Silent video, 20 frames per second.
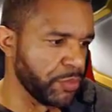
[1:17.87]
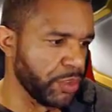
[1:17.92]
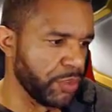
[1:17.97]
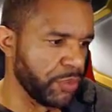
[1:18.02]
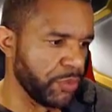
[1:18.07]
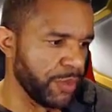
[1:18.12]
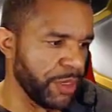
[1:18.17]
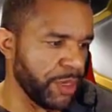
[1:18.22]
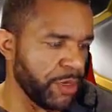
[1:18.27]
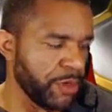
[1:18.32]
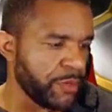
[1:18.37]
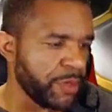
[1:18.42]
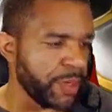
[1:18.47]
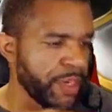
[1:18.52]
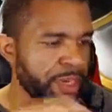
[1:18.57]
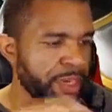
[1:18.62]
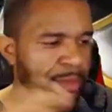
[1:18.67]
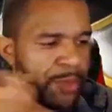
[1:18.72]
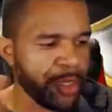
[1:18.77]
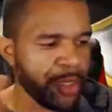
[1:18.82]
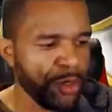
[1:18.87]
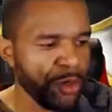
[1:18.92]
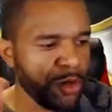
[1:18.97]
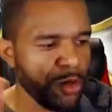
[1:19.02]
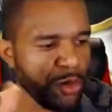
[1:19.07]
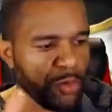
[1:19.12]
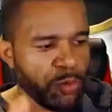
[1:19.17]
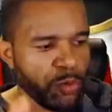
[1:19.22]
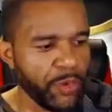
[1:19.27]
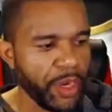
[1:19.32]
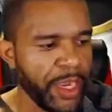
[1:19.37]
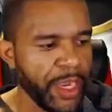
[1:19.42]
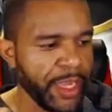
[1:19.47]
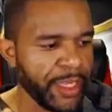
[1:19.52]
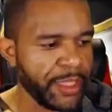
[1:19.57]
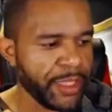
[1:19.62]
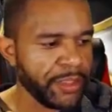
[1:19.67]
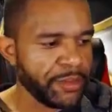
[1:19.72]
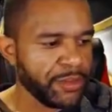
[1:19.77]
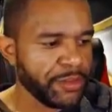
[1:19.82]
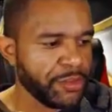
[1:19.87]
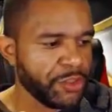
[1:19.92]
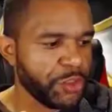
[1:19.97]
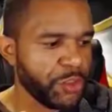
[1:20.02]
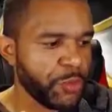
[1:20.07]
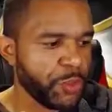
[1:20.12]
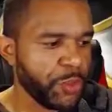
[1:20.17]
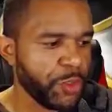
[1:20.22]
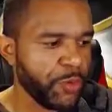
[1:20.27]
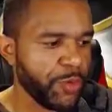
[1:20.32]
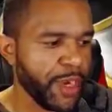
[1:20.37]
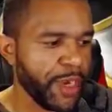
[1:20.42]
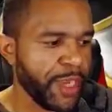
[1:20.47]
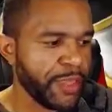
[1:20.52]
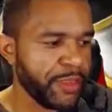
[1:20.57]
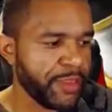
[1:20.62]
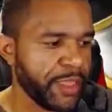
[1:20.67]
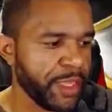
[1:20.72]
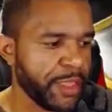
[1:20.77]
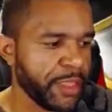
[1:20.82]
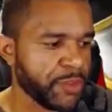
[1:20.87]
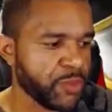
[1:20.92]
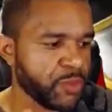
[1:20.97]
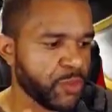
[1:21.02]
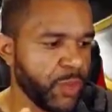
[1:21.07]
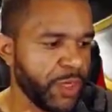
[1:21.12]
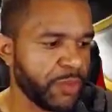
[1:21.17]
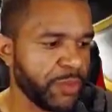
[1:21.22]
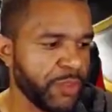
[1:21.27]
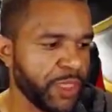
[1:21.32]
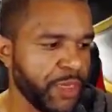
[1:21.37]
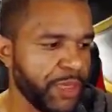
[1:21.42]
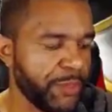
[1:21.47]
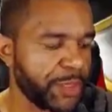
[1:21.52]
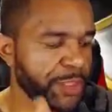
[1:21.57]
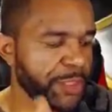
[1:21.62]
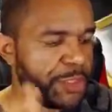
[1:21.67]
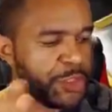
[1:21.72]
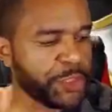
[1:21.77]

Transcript: All right, here we go. Orion doing Orion things. Well done, but you